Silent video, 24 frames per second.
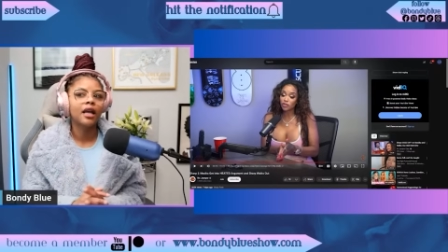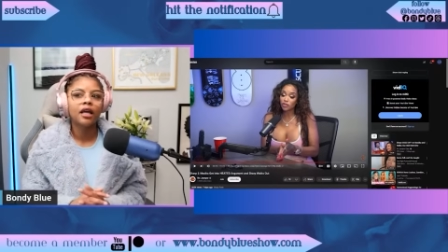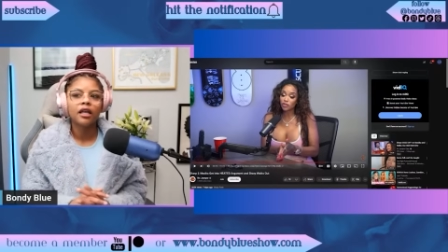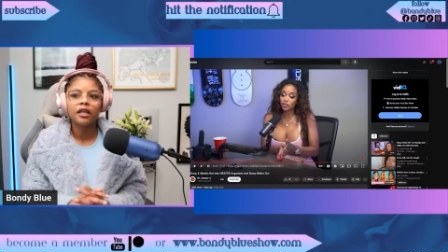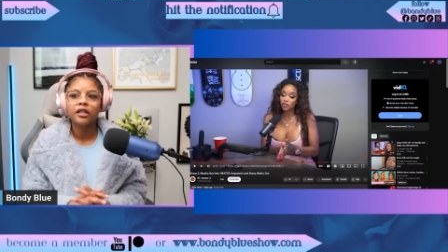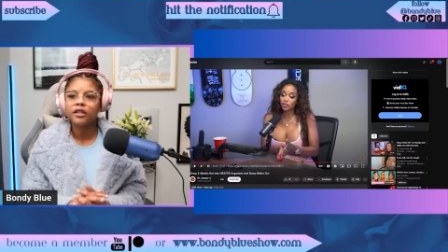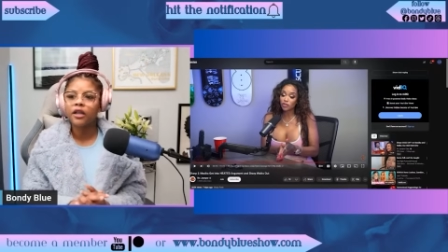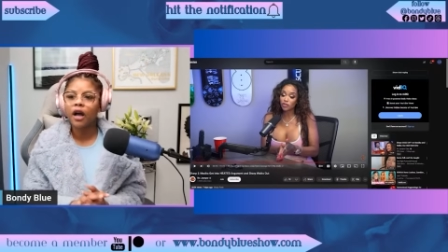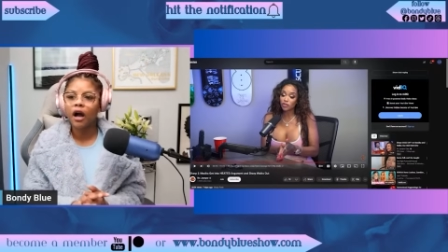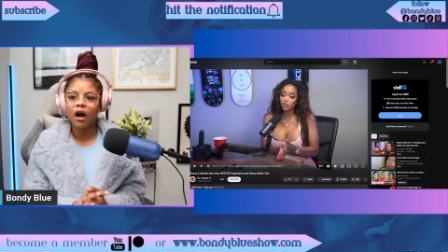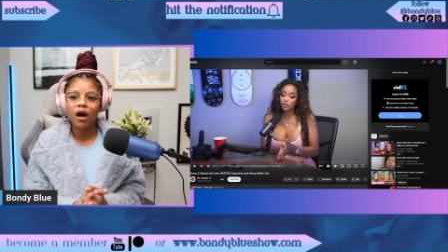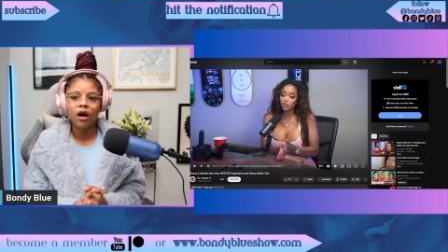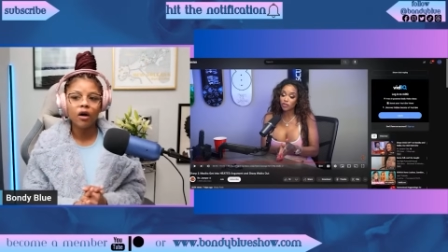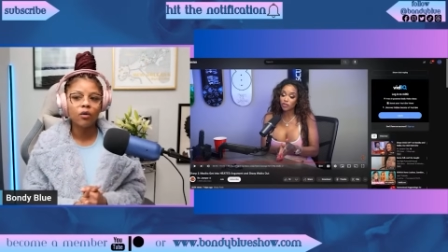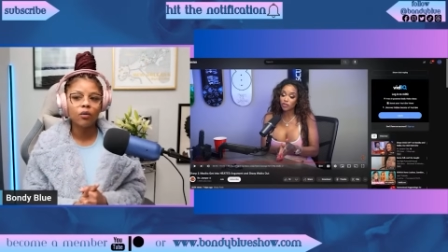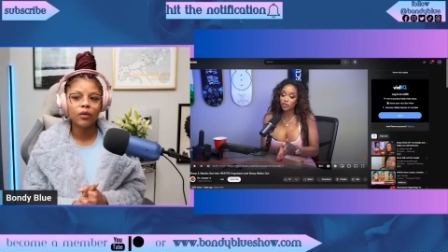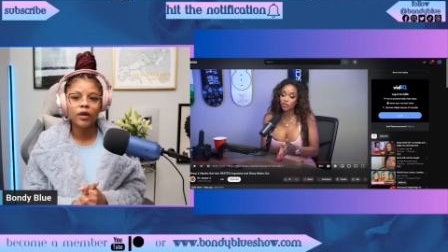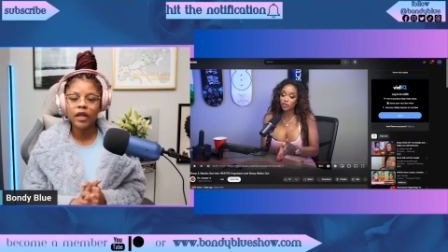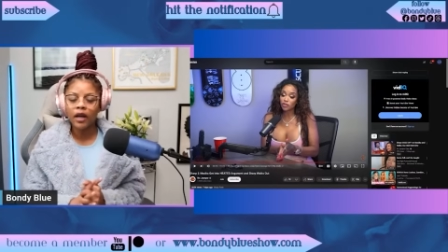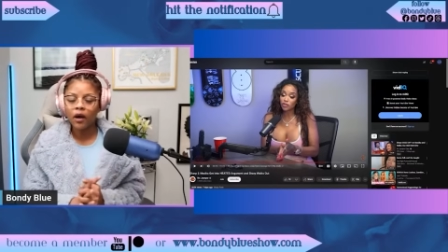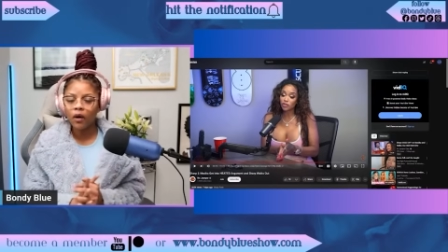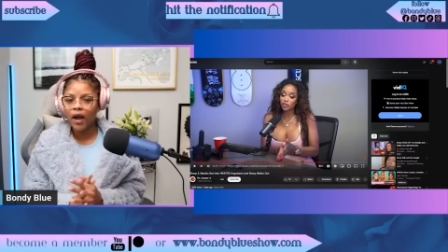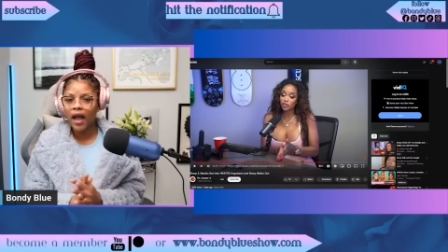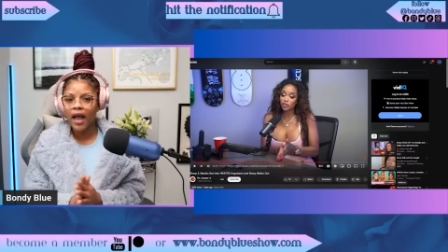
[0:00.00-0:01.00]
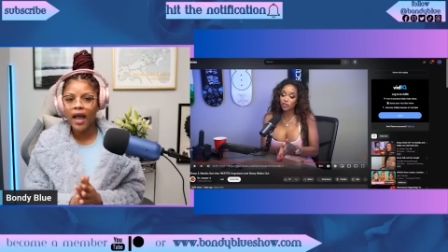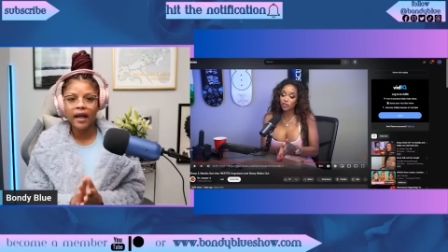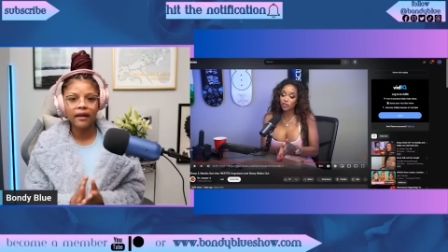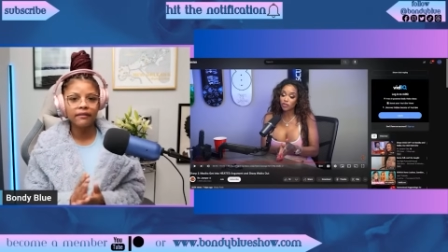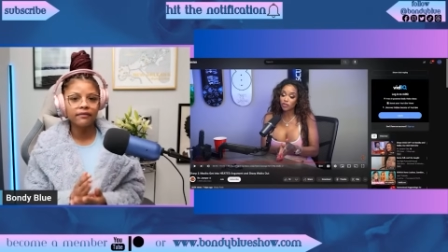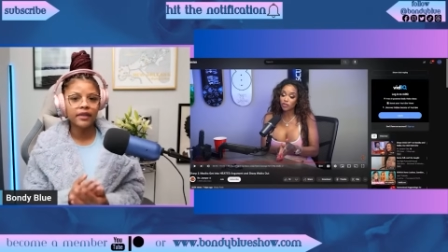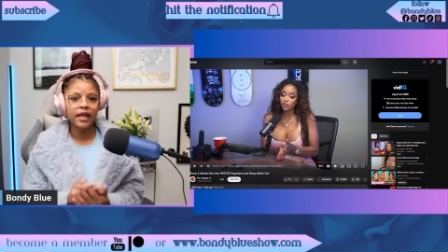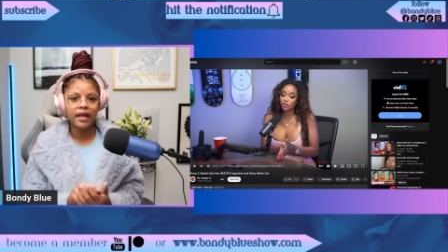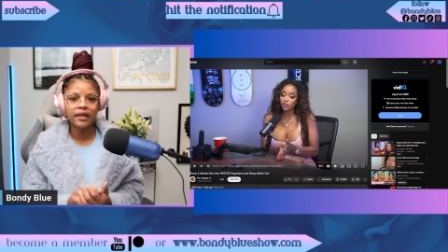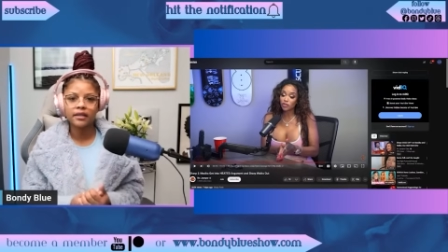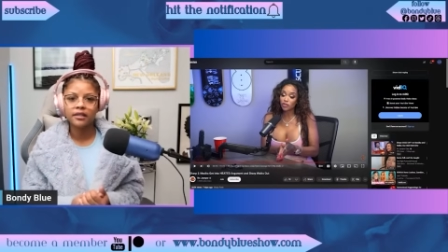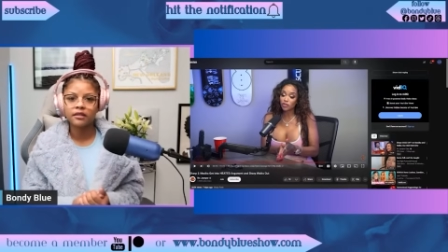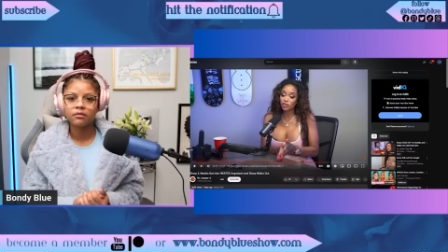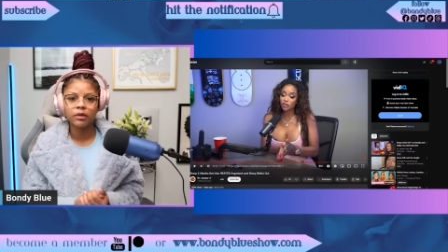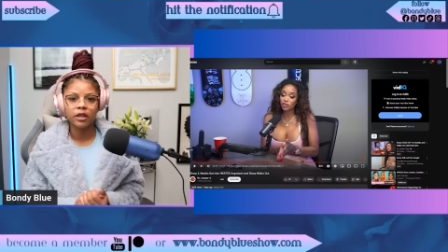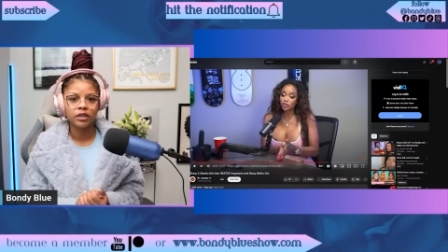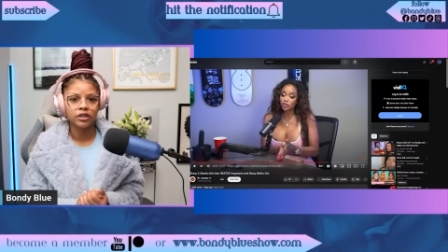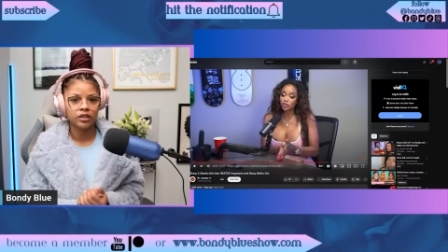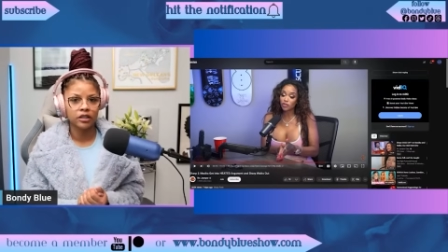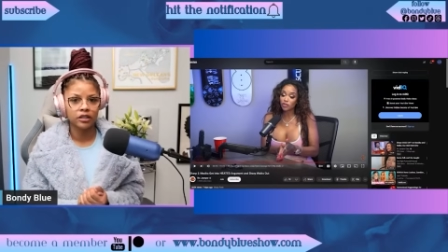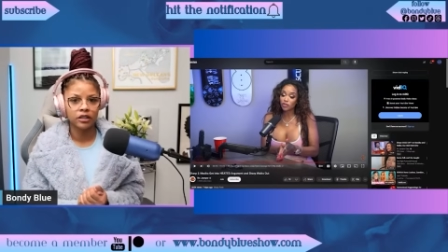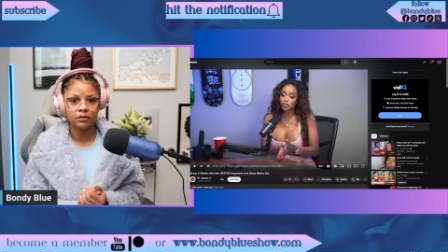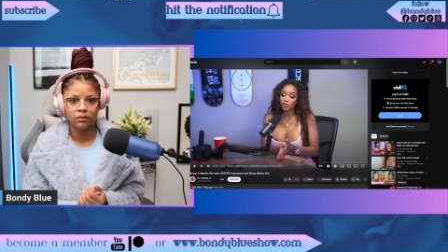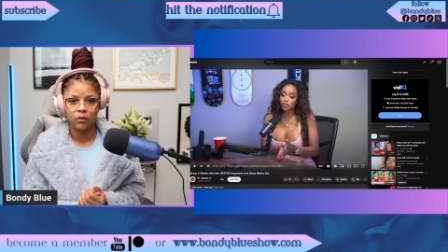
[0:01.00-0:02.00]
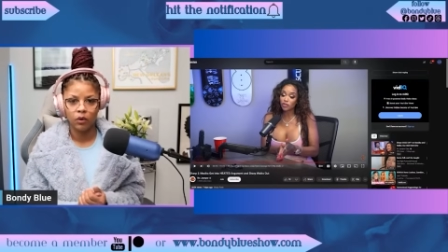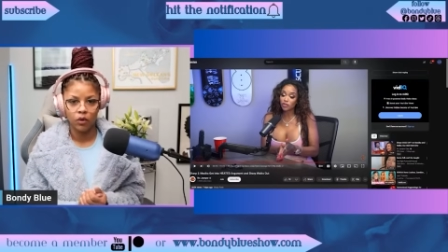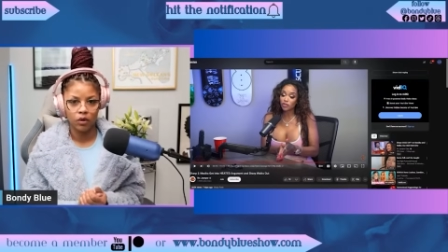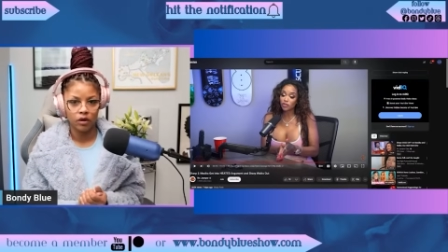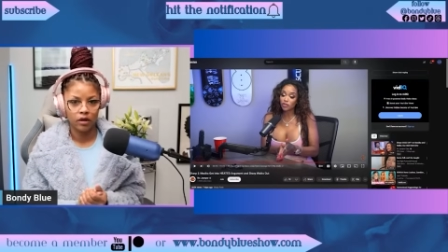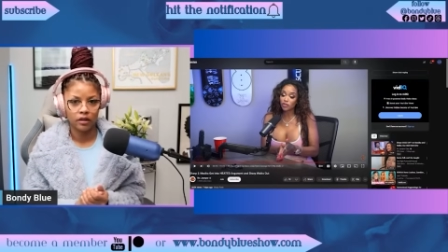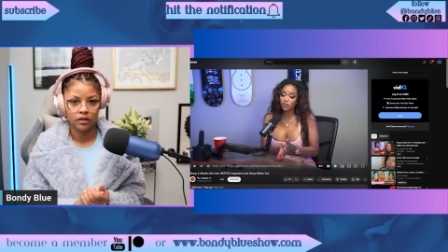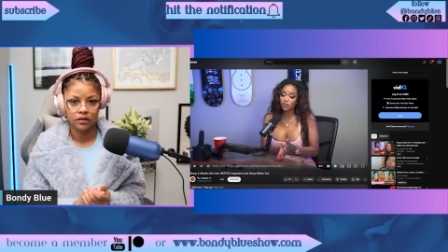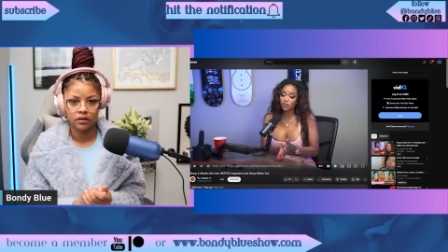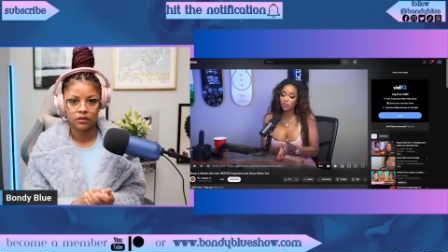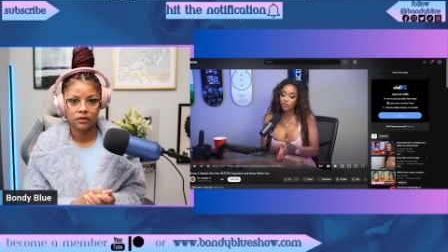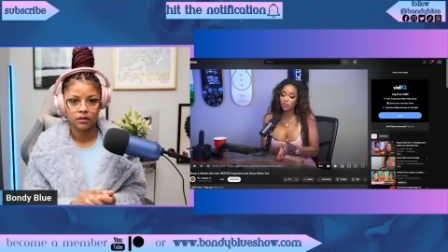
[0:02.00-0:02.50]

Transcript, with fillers: Y'all, we don't have that as much anymore.